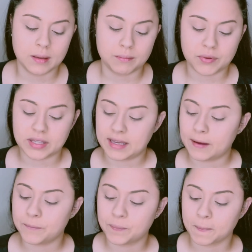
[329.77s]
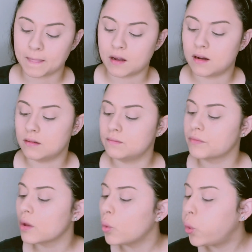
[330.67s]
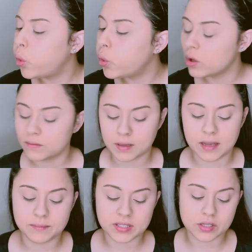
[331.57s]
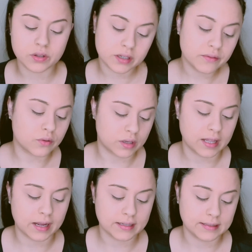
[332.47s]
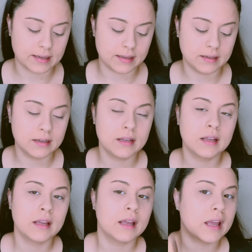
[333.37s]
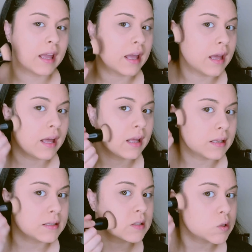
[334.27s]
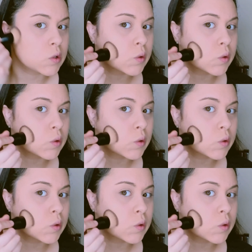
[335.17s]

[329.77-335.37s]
But yeah, I'm still in E4, like I said, and